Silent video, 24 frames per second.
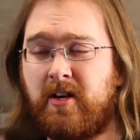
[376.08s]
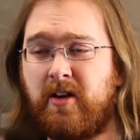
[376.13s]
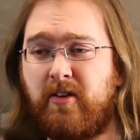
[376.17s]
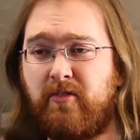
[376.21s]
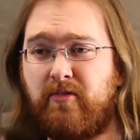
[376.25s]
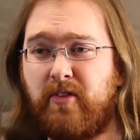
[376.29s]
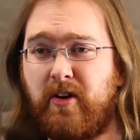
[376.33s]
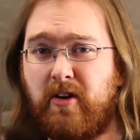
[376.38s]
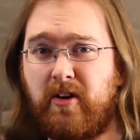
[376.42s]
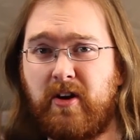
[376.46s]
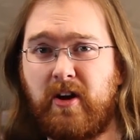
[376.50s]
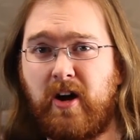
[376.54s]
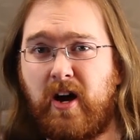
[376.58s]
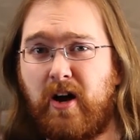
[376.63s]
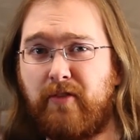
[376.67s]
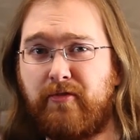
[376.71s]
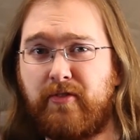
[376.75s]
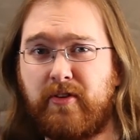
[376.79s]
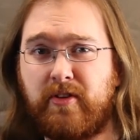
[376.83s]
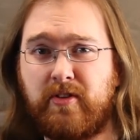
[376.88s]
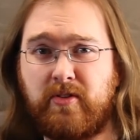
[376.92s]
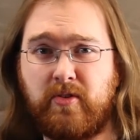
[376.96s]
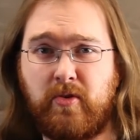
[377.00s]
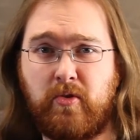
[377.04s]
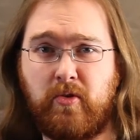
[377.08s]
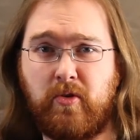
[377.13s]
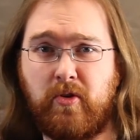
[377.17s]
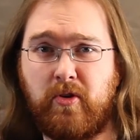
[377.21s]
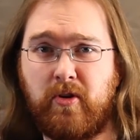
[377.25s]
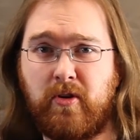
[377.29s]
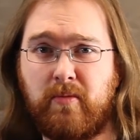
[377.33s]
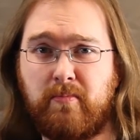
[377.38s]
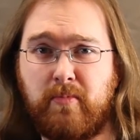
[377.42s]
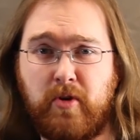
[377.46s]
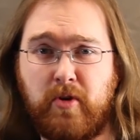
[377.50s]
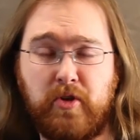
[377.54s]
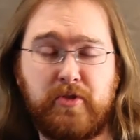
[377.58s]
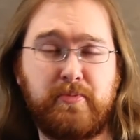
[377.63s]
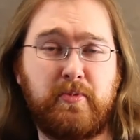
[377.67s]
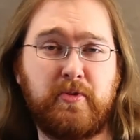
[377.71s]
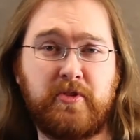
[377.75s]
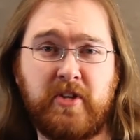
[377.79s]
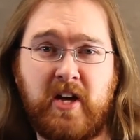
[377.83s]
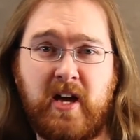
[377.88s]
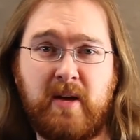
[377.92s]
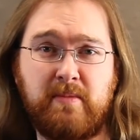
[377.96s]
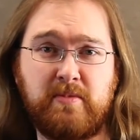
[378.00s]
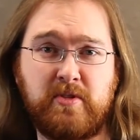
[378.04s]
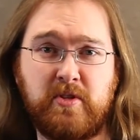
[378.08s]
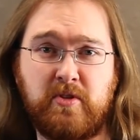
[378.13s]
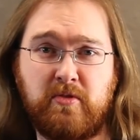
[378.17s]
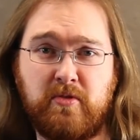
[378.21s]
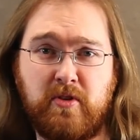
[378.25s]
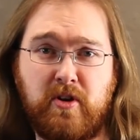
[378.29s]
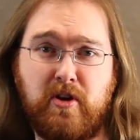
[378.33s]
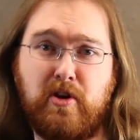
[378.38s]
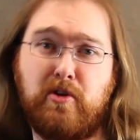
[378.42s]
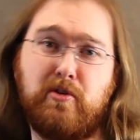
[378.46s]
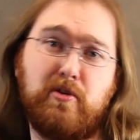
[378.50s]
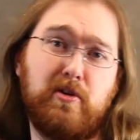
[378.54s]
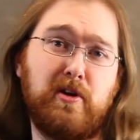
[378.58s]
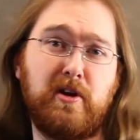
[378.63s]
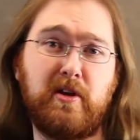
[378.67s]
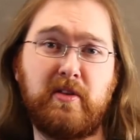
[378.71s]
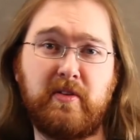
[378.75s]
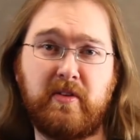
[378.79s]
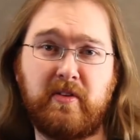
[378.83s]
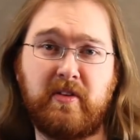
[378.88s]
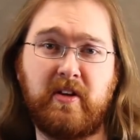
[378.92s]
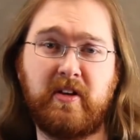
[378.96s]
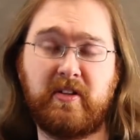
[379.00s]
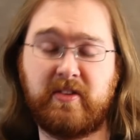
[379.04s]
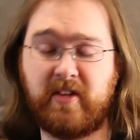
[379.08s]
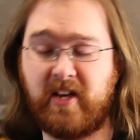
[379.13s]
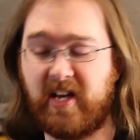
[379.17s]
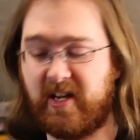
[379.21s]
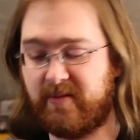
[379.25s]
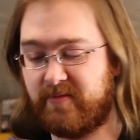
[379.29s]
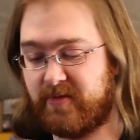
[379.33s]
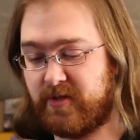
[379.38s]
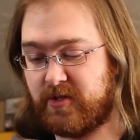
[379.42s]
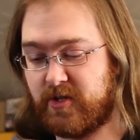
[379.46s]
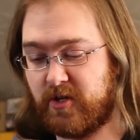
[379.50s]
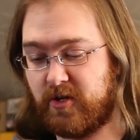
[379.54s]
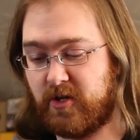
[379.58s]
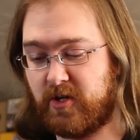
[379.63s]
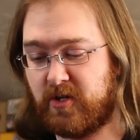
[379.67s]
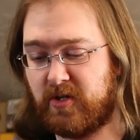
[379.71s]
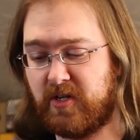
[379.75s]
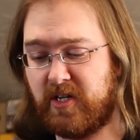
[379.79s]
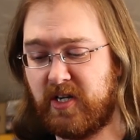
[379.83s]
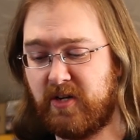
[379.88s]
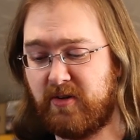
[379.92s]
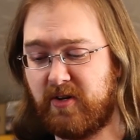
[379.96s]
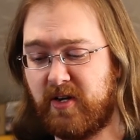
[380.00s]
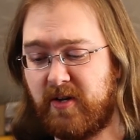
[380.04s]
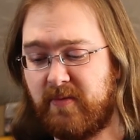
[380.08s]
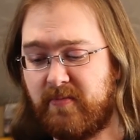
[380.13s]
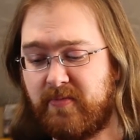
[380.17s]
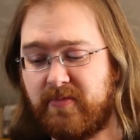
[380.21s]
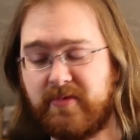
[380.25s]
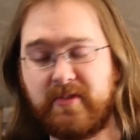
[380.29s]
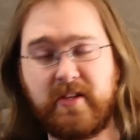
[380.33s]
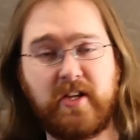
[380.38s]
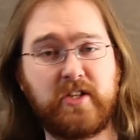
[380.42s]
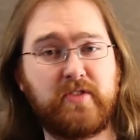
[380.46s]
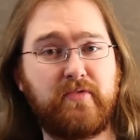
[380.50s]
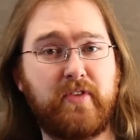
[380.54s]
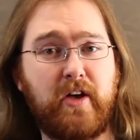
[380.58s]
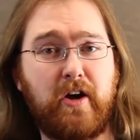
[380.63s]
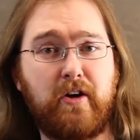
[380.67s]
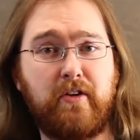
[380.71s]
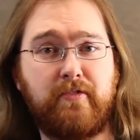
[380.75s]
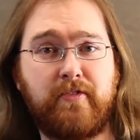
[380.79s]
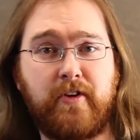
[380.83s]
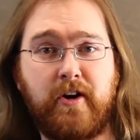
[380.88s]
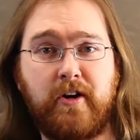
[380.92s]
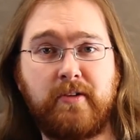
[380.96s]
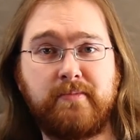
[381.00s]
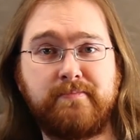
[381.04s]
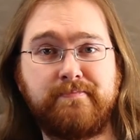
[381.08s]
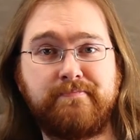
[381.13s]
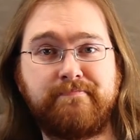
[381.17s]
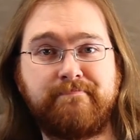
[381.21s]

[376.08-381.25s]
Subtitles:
very often or multiple times in a row or anything like that. So anyway, that's Flowerfall.